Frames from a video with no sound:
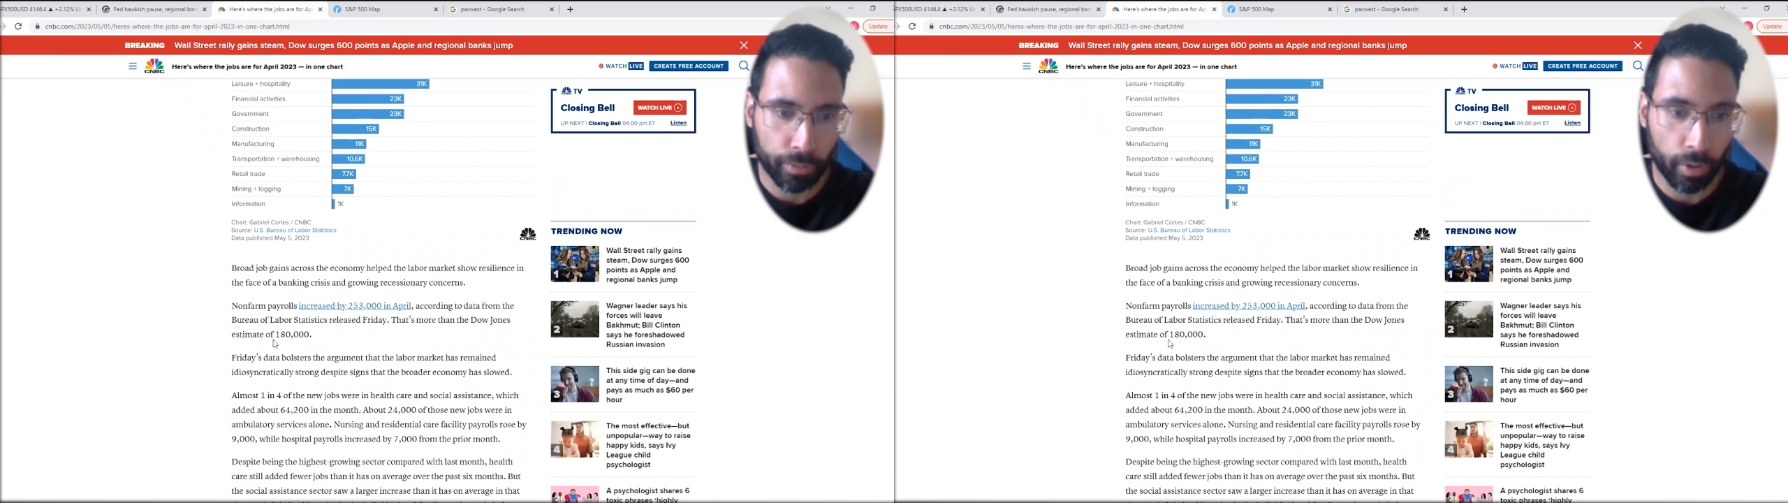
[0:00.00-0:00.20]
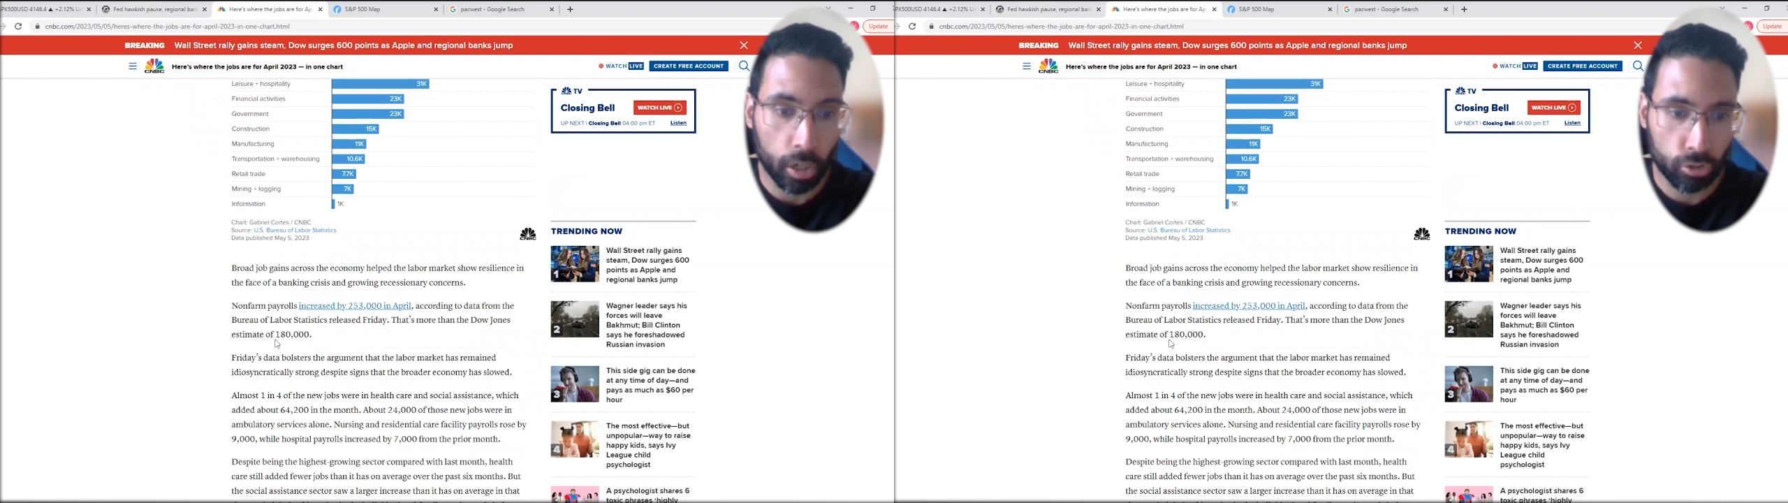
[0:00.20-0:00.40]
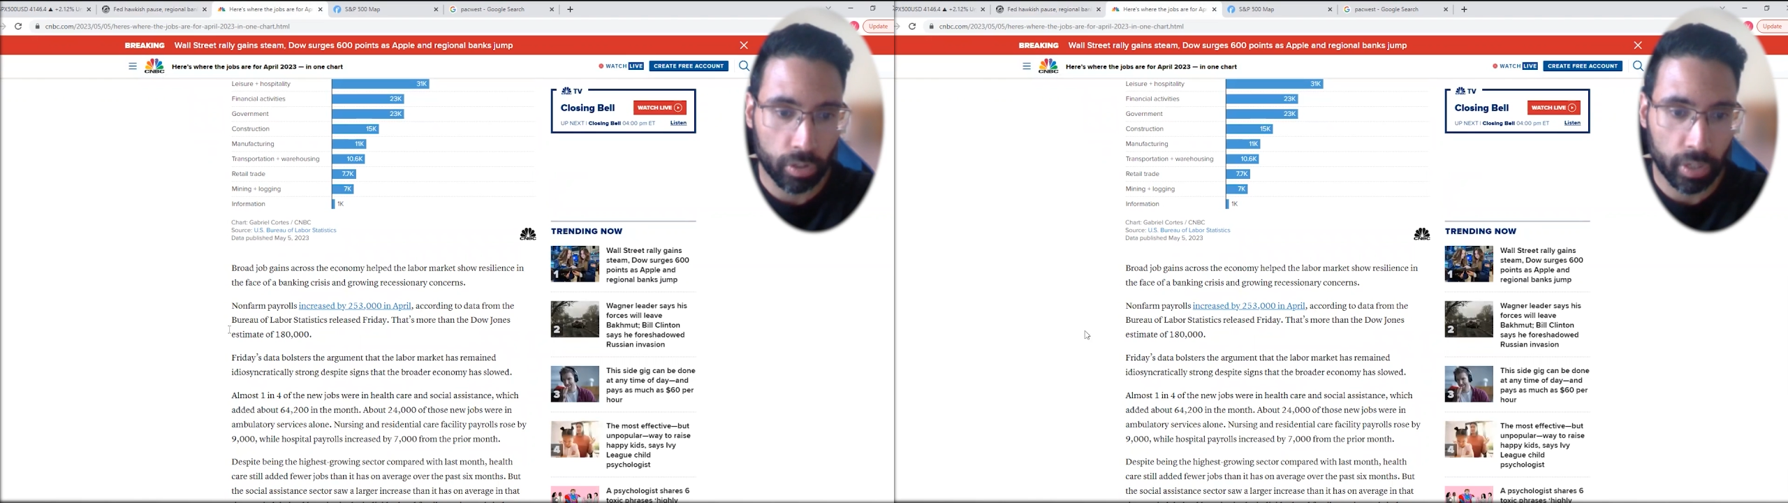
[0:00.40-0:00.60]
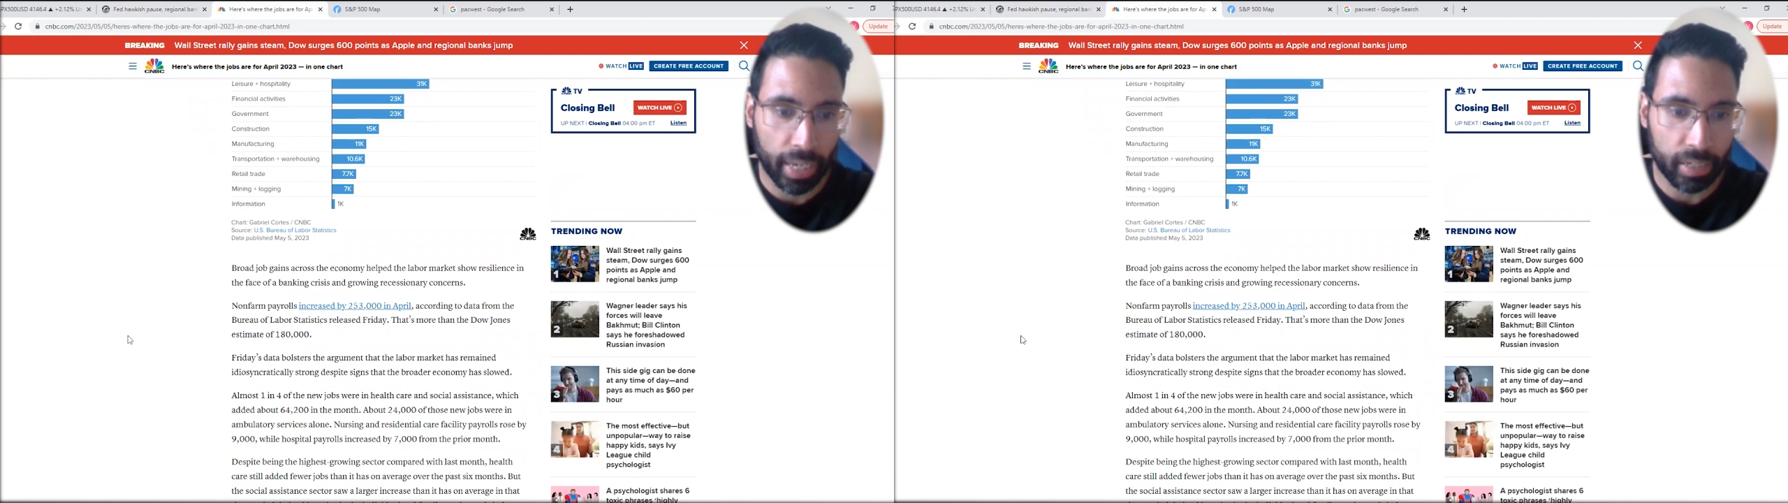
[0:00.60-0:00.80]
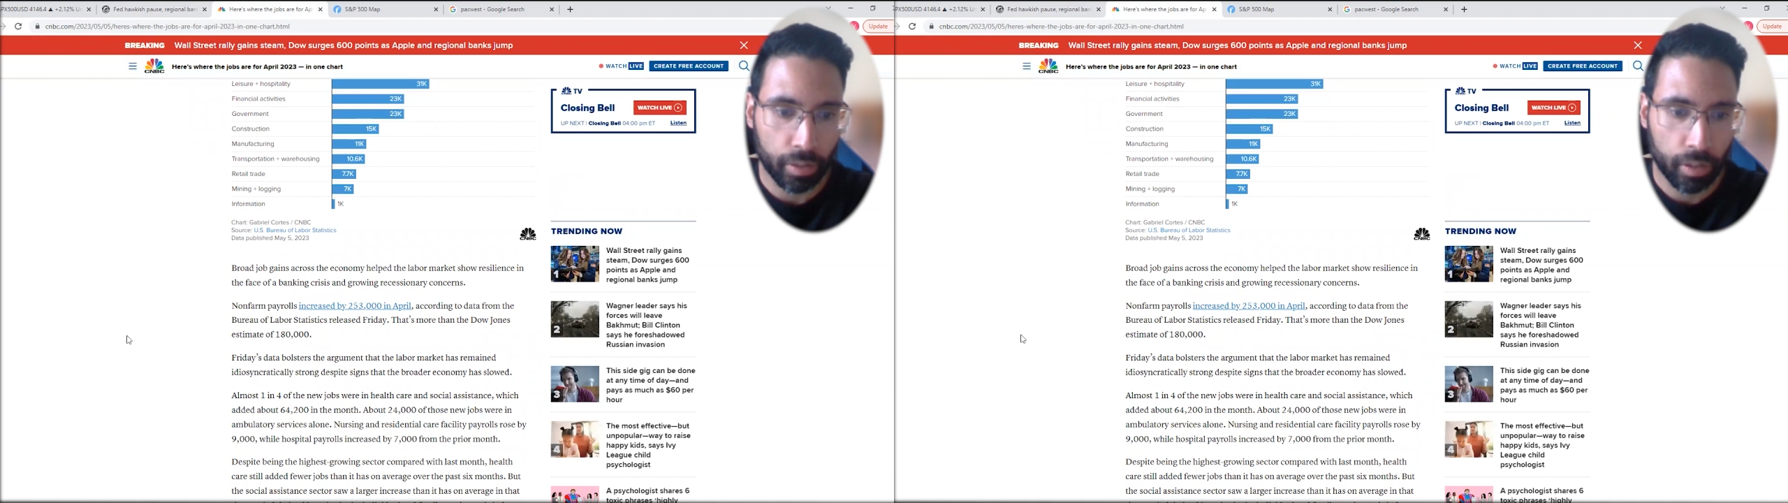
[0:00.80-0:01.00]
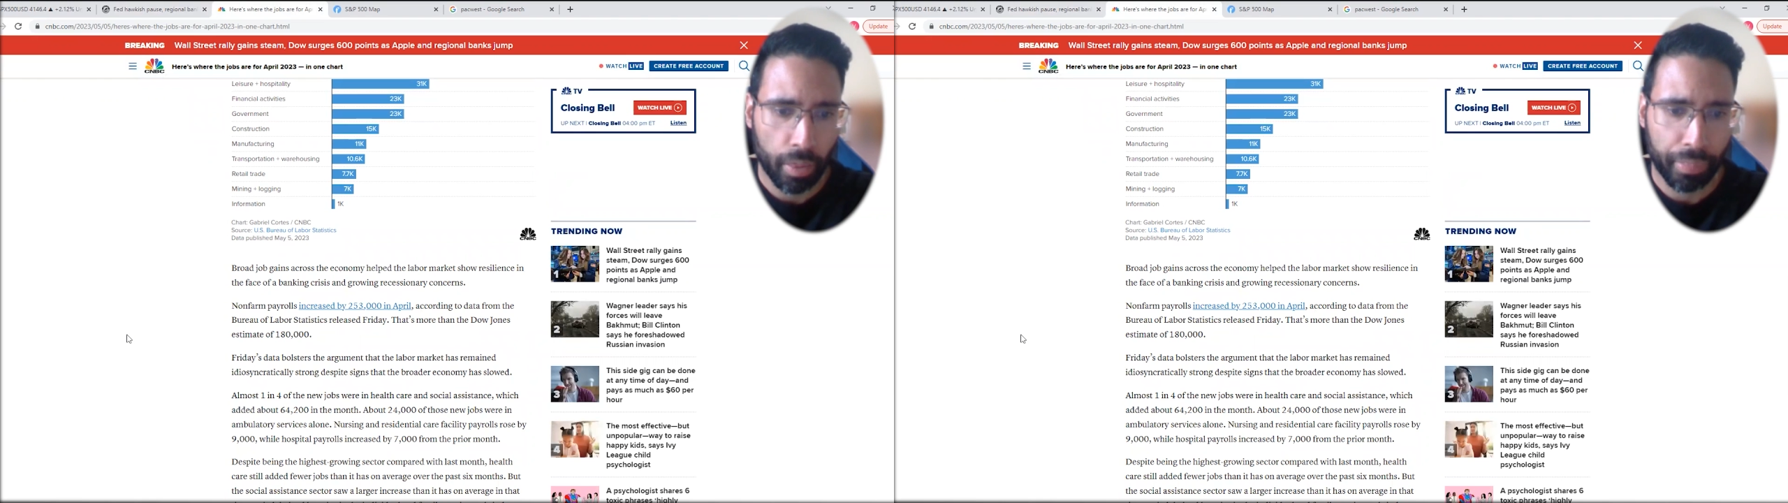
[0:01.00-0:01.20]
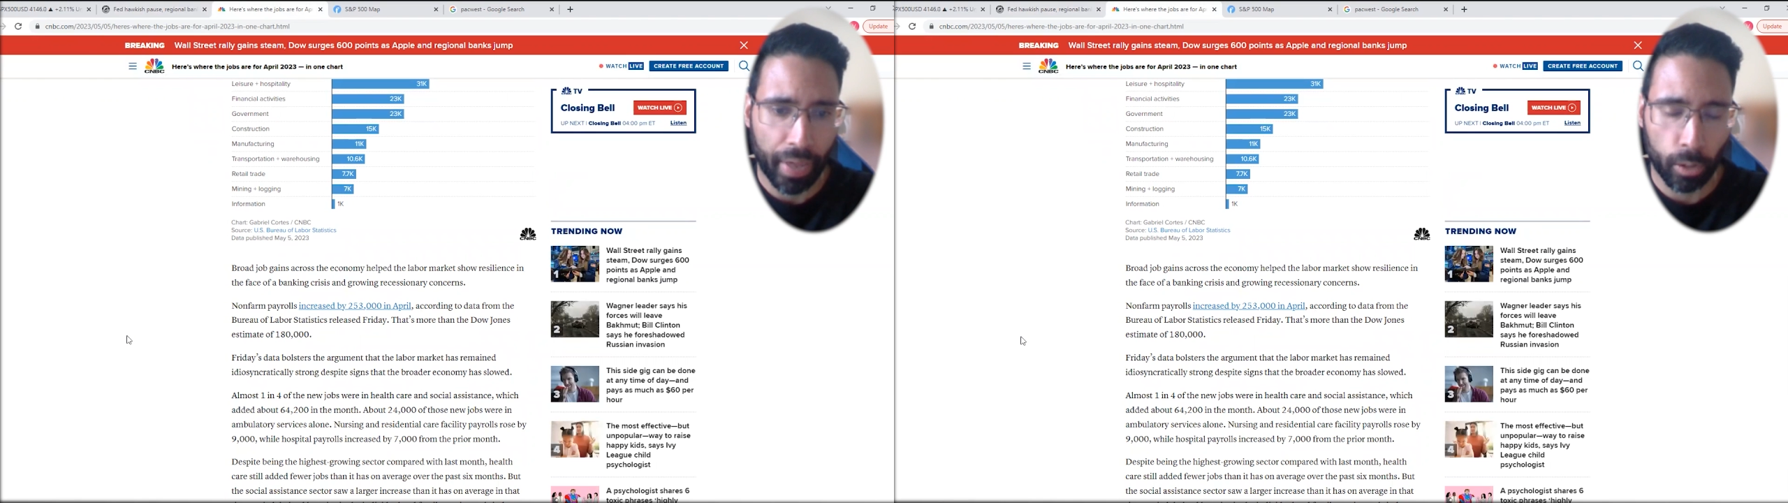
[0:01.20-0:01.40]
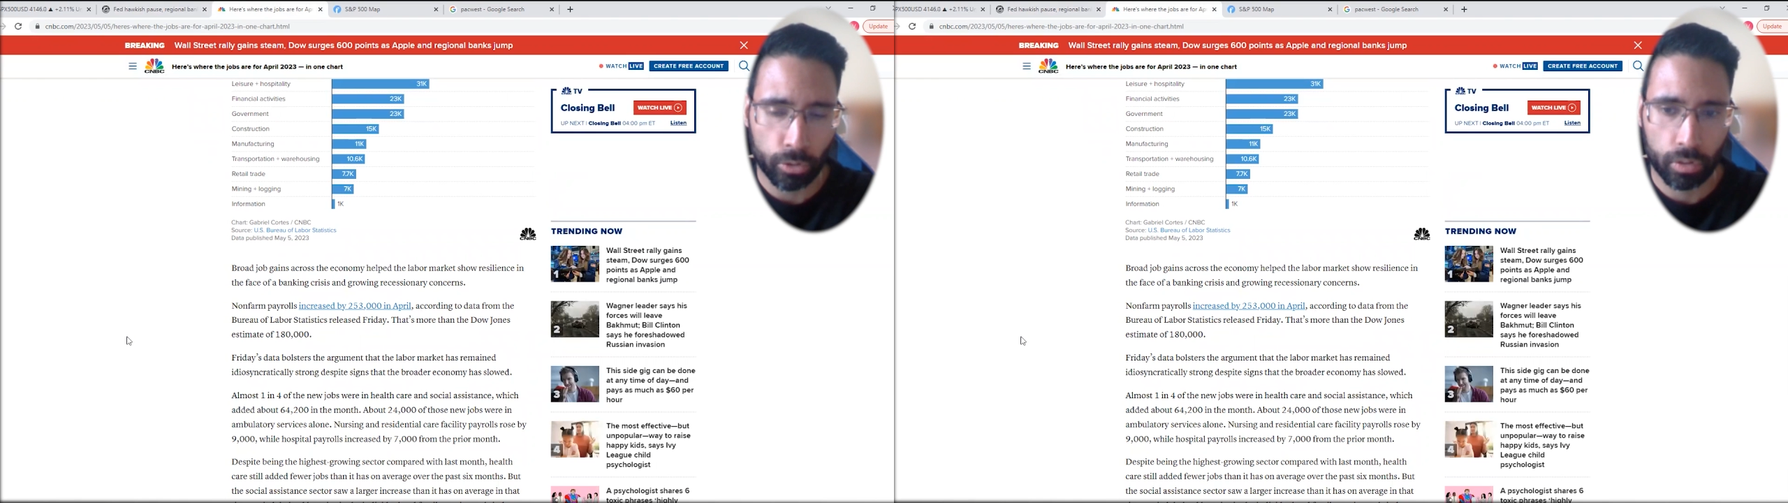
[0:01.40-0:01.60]

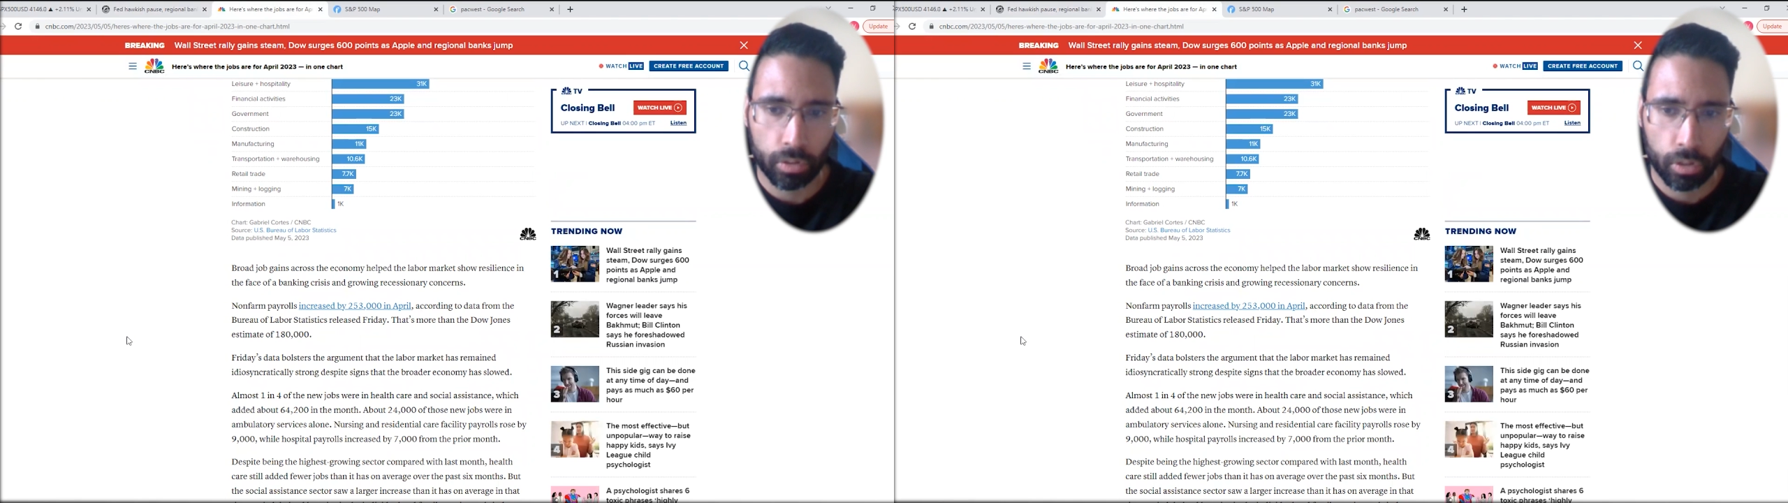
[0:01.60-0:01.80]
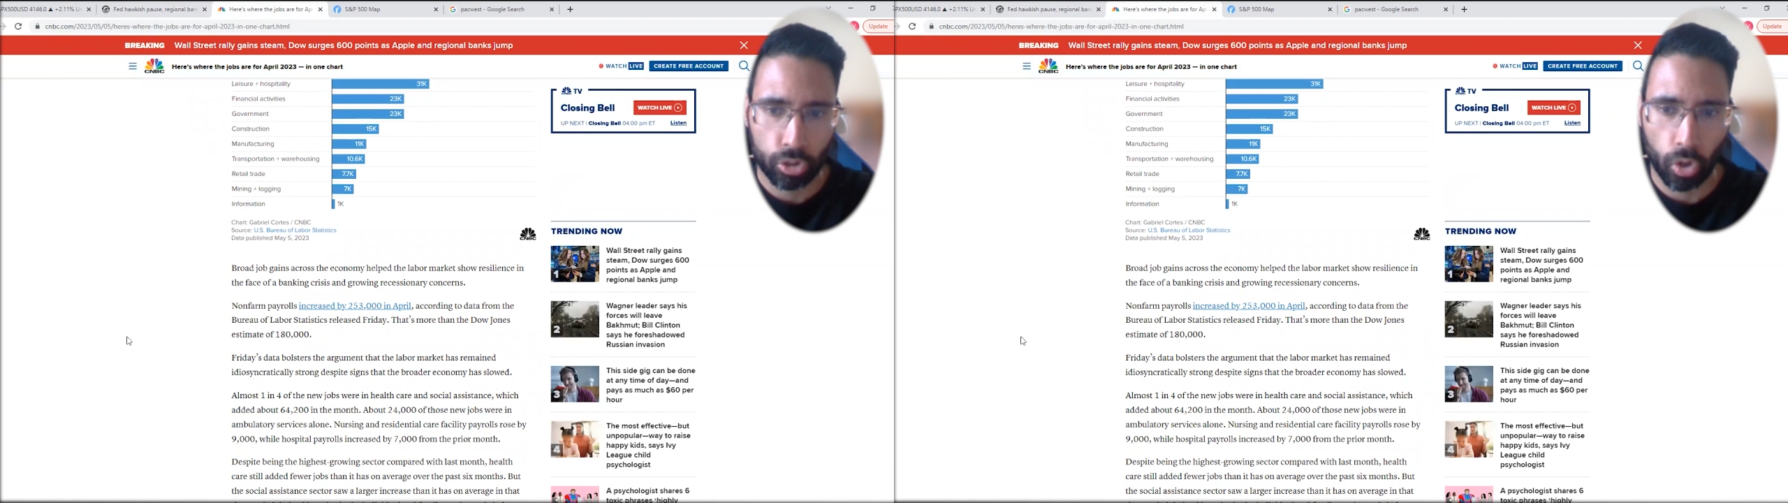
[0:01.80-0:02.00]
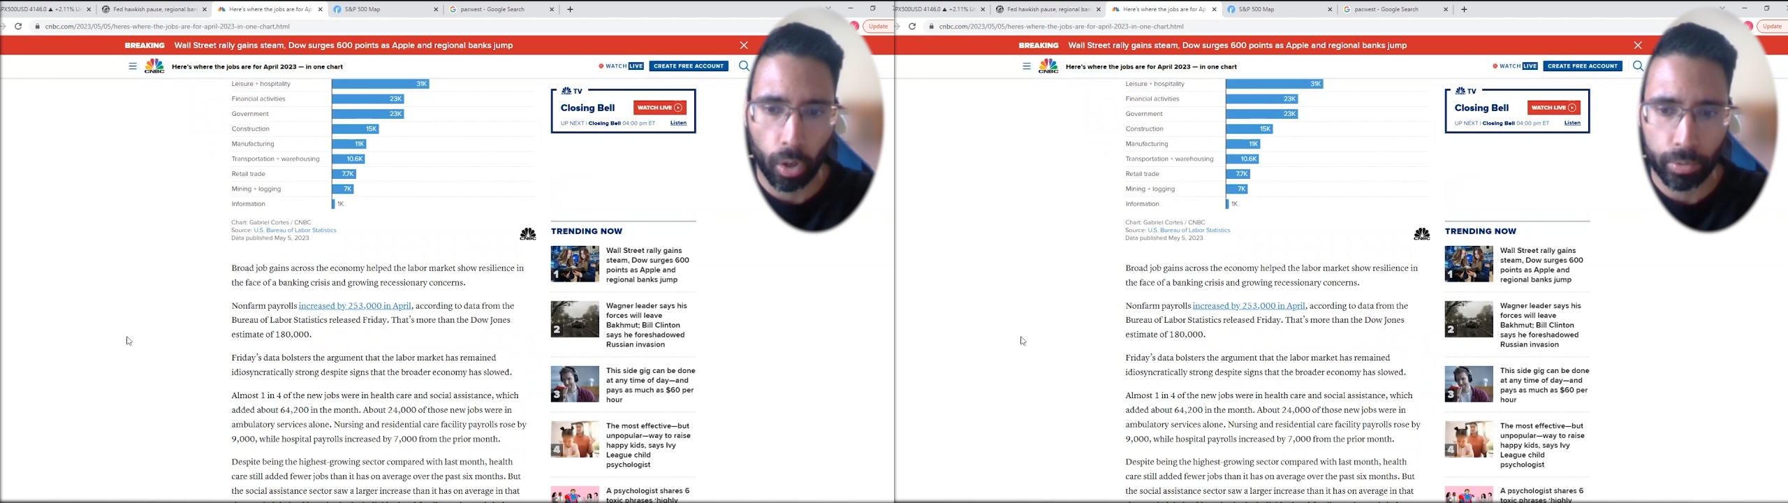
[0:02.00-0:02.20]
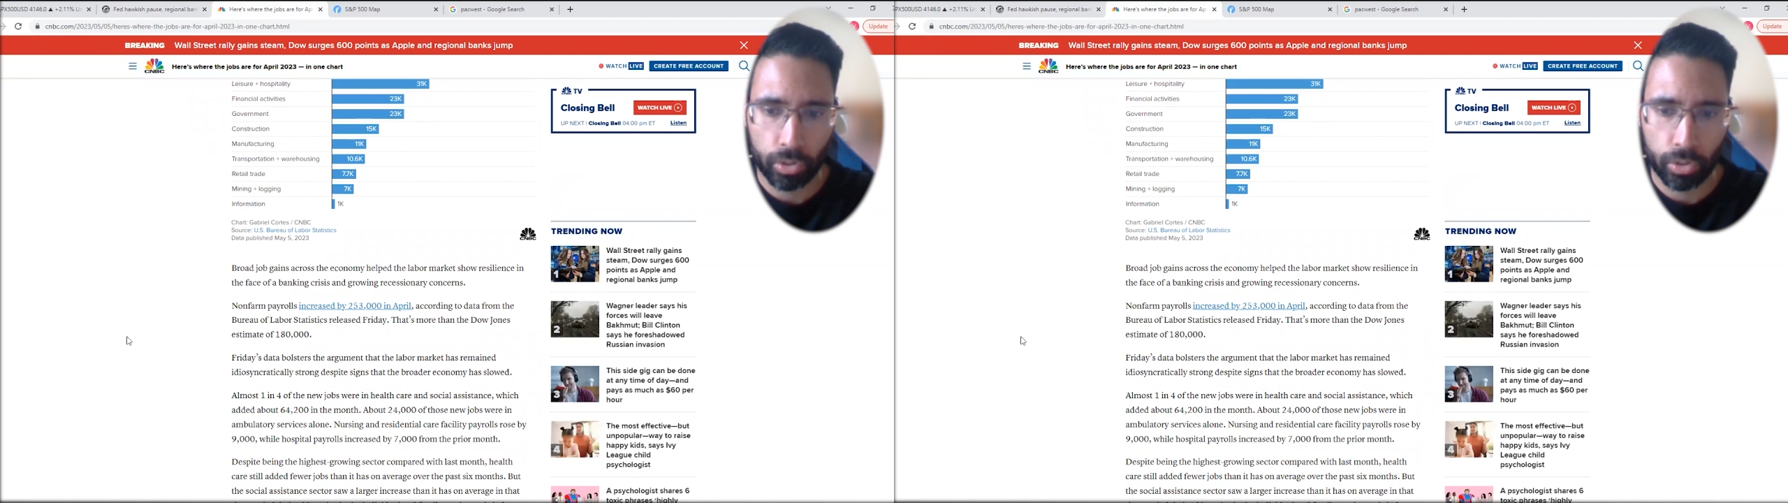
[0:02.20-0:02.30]
180,000 jobs.